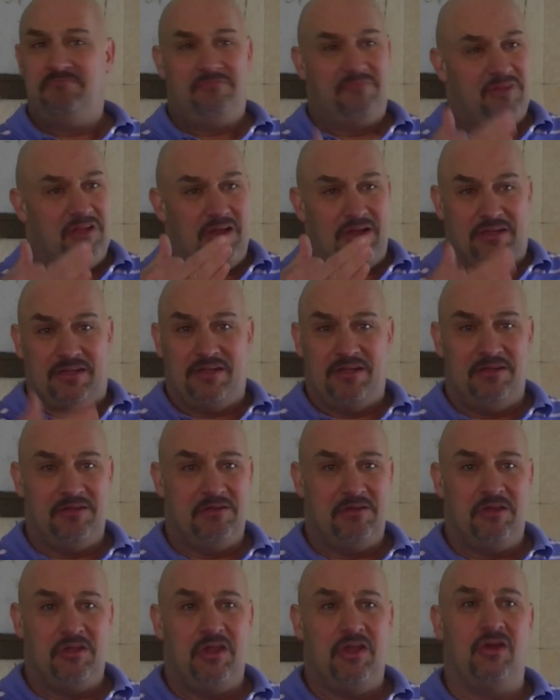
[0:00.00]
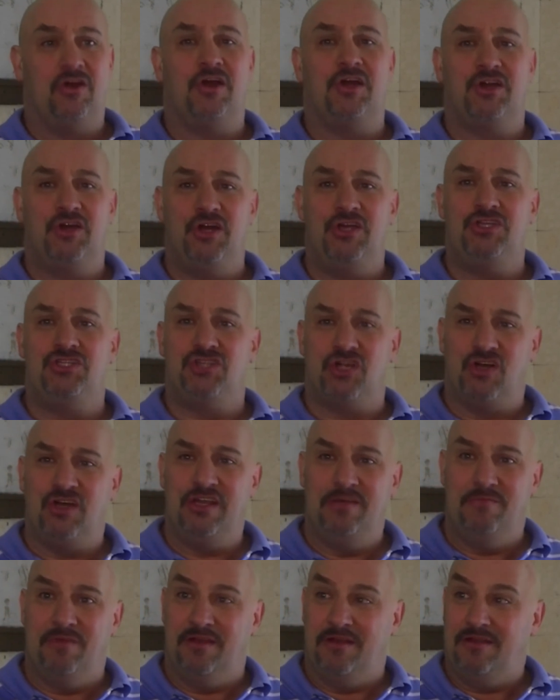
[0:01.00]
look, you're a good
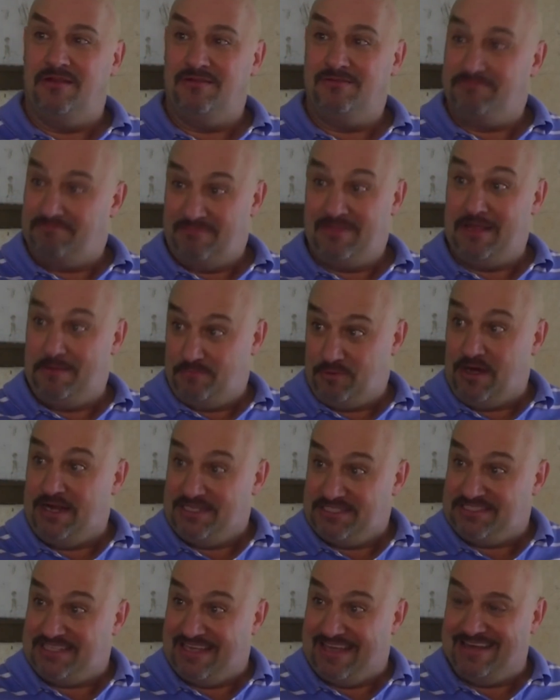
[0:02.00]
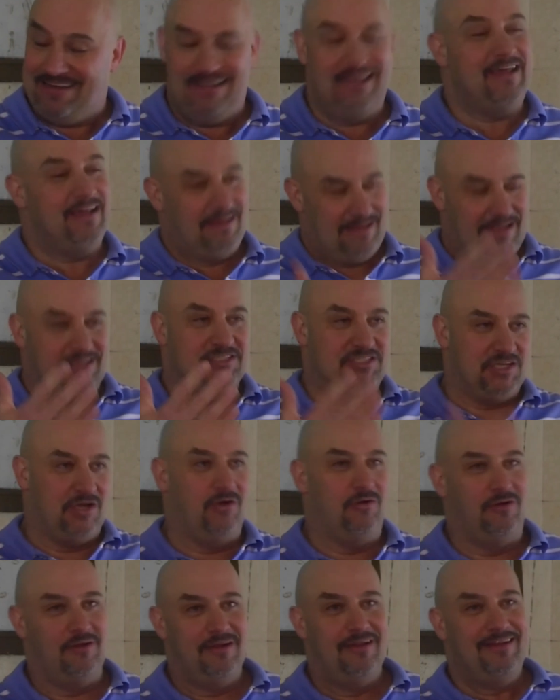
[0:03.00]
journeyman. Embrace that. And
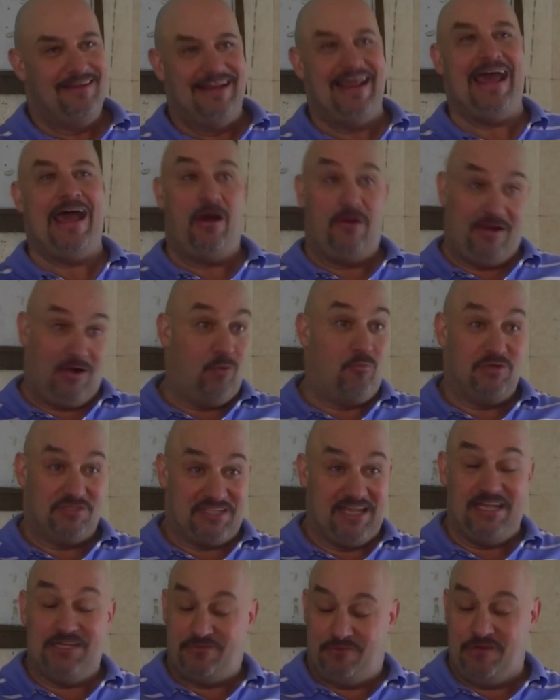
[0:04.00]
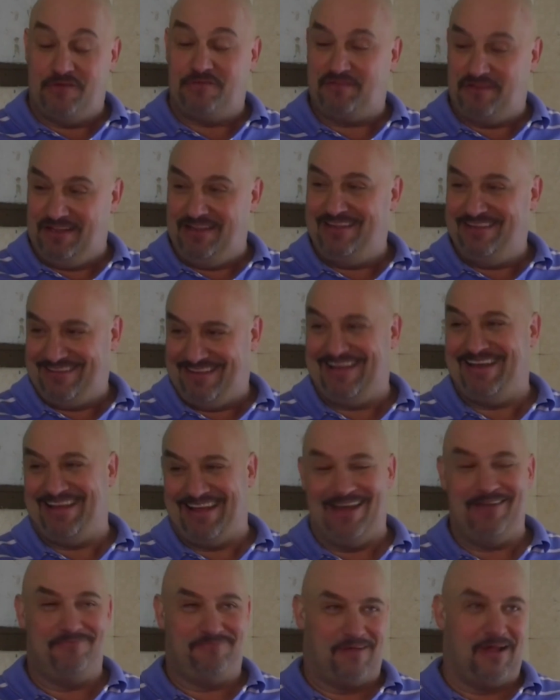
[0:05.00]
so now at almost age 50,
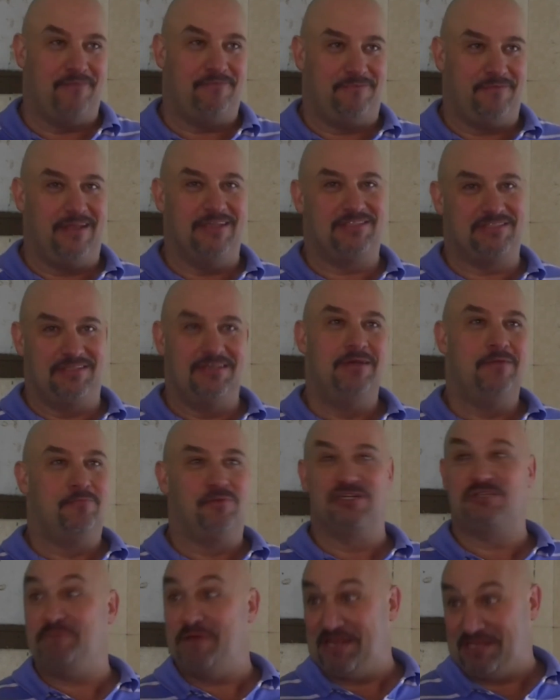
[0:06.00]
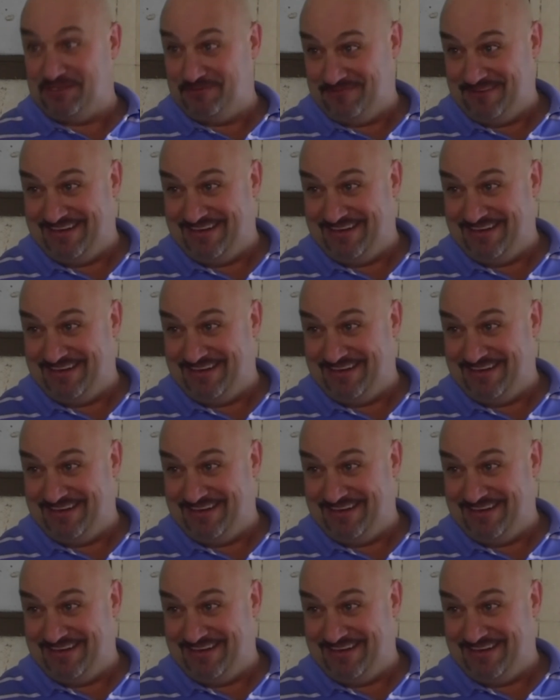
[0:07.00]
it's perspective